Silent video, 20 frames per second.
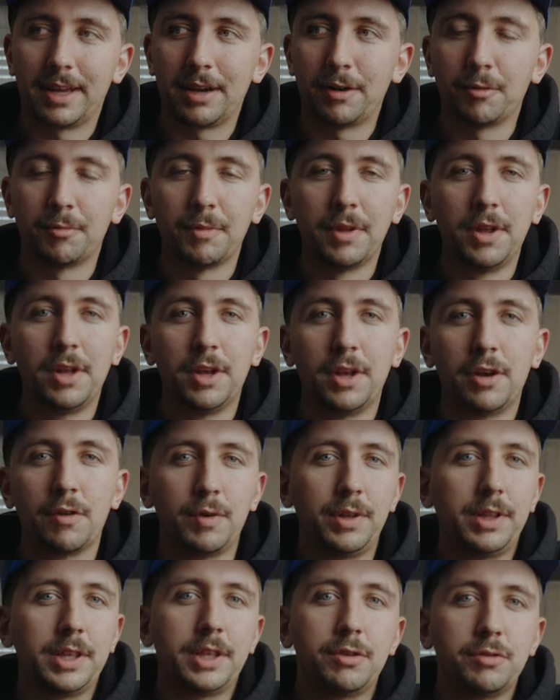I don't
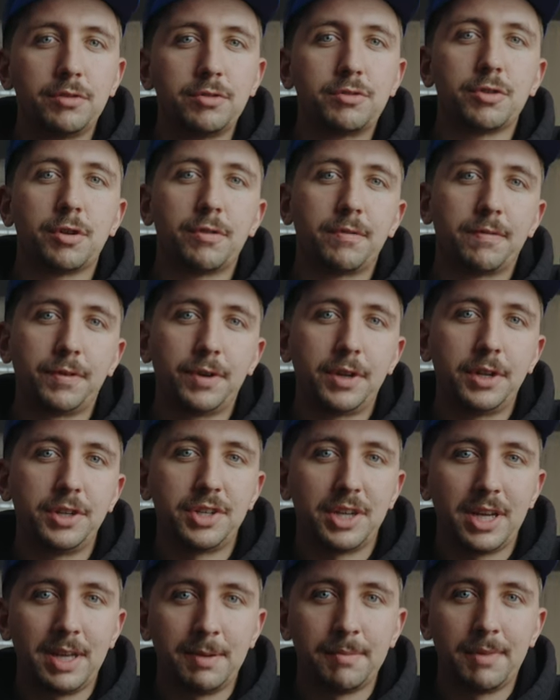really use drone footage
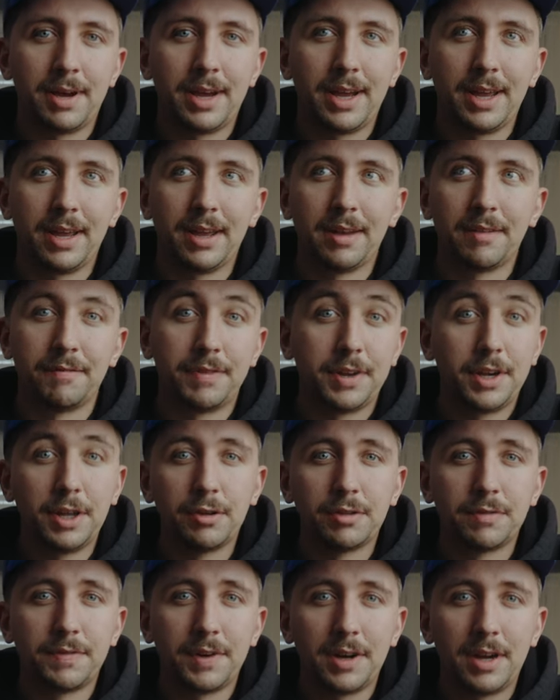in my
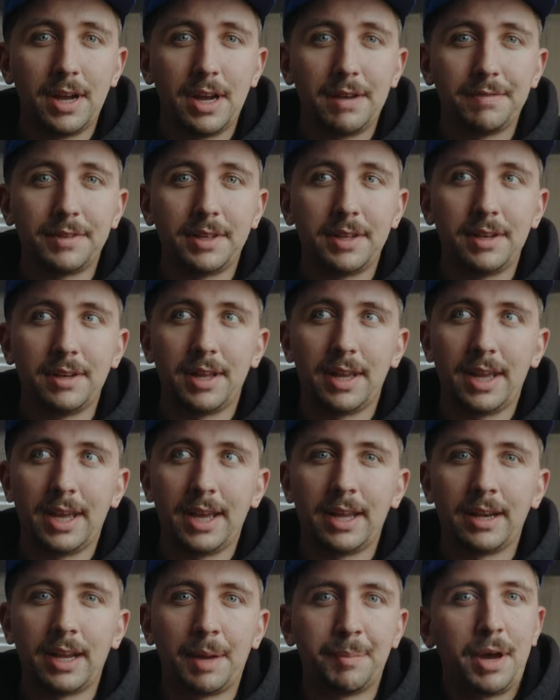videos very often,
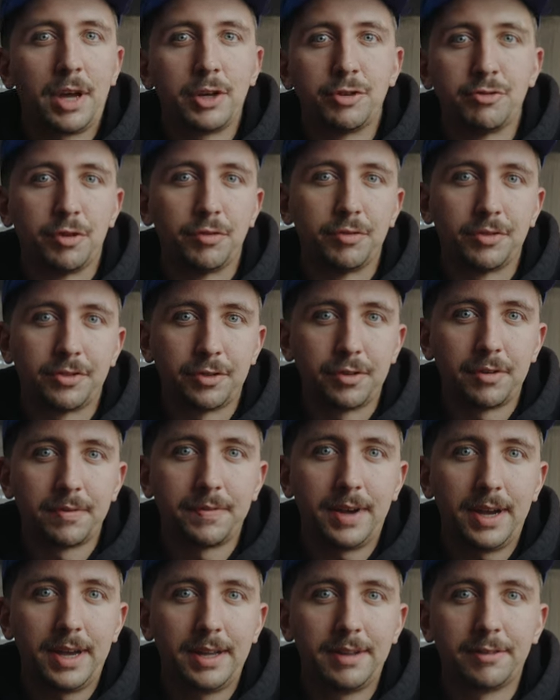and I'm not drone
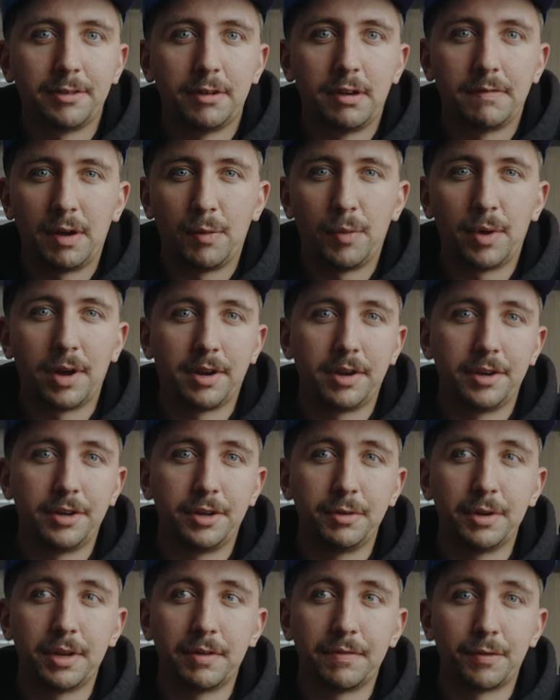certified. So if I wanted to
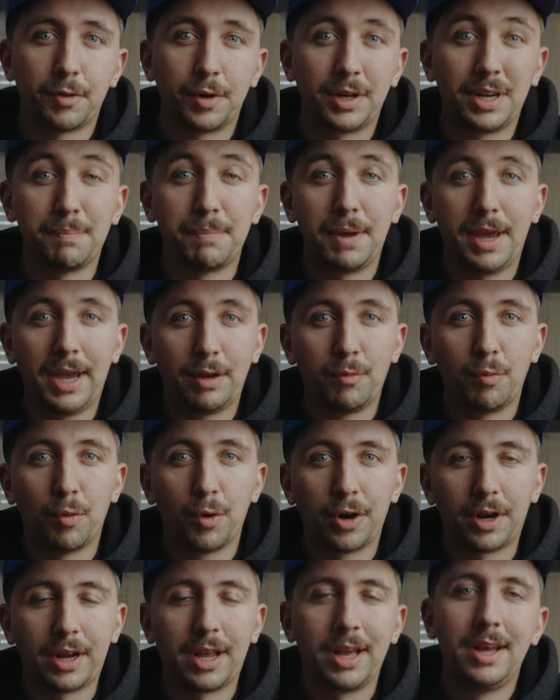do it for any paid
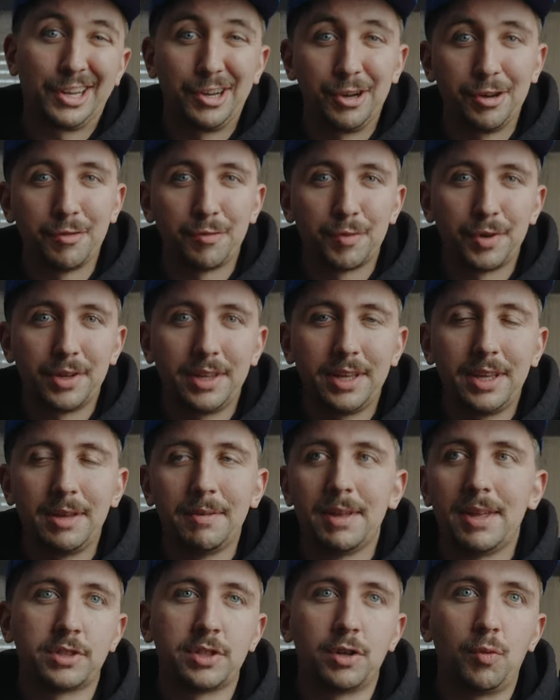work, couldn't
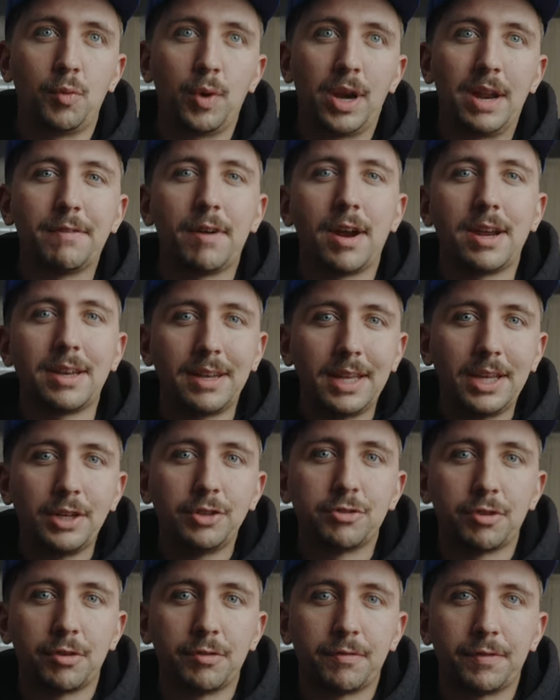really. So whenever I need
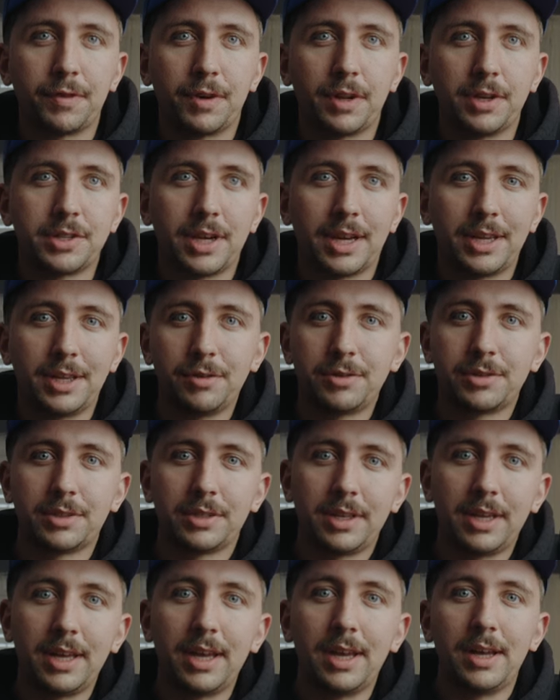drone footage, I
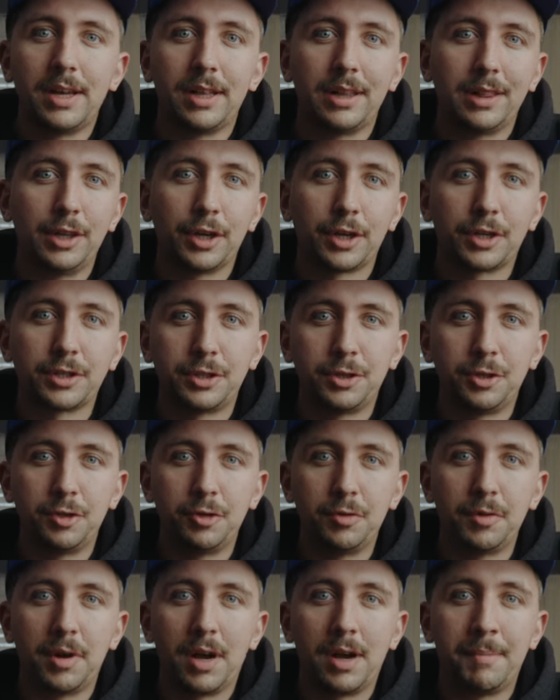usually look
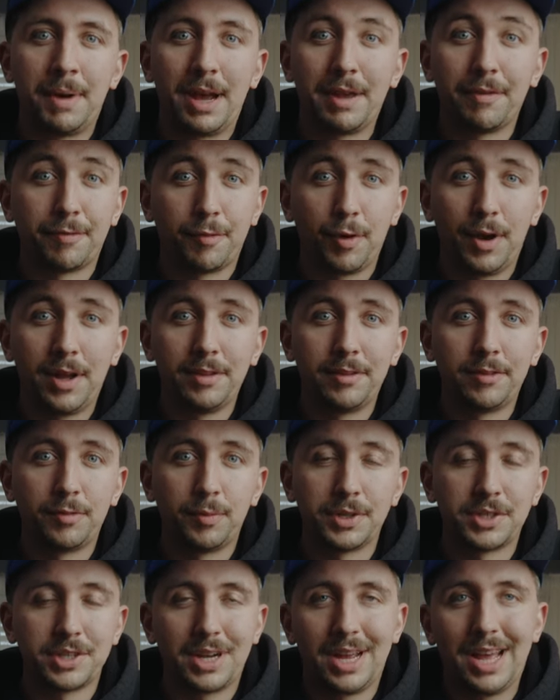to my friends,
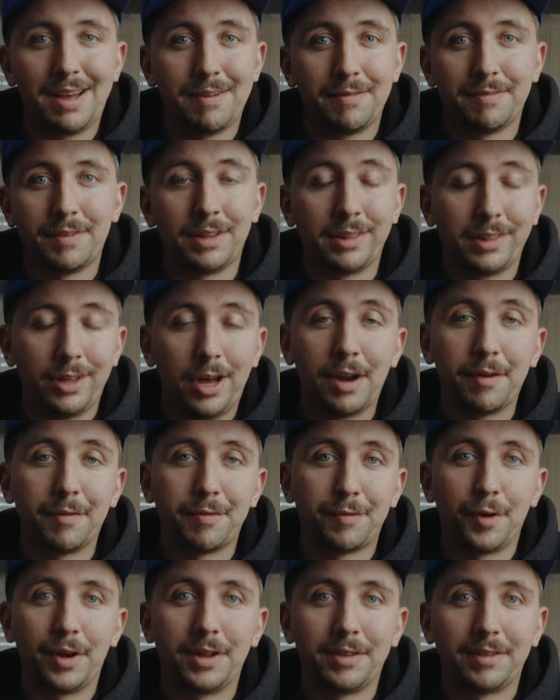which I have a lot of
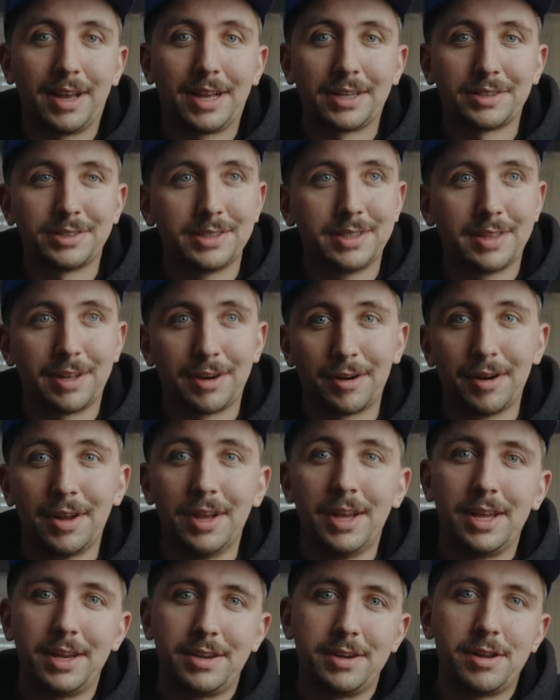friends actually that are
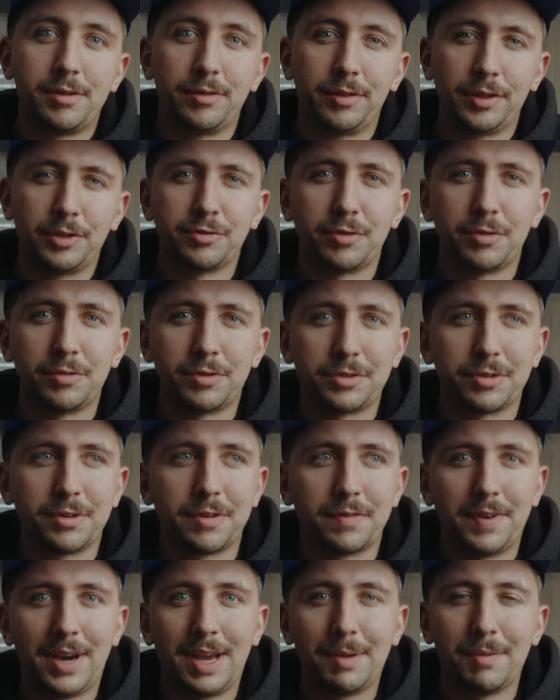not only drone
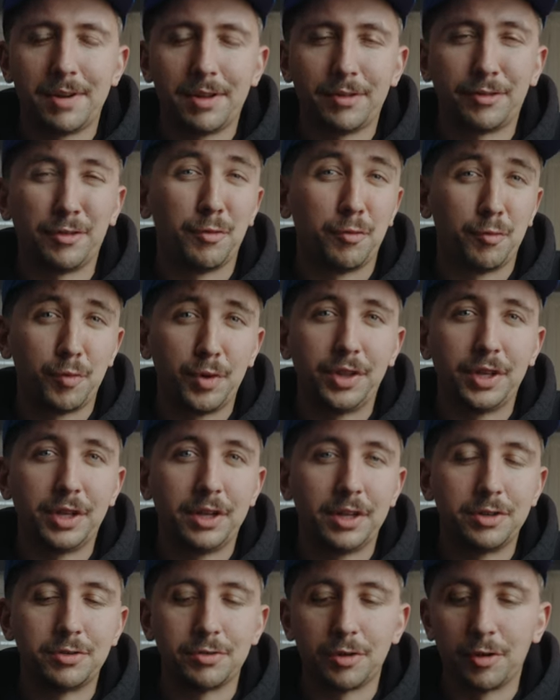certified, but also really
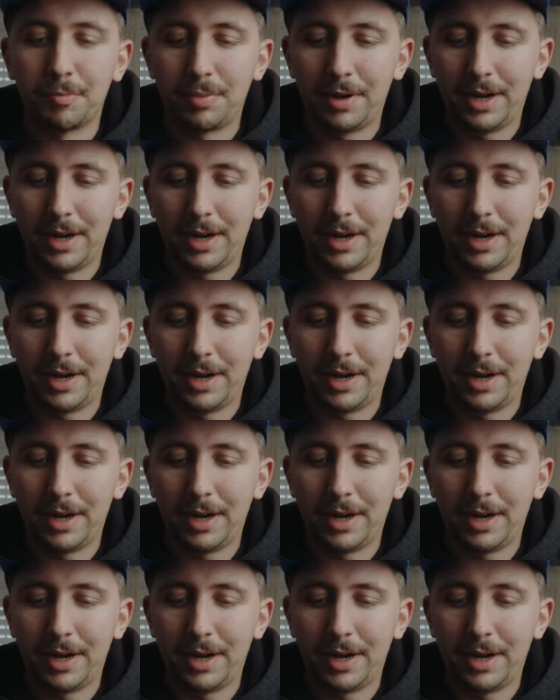good drone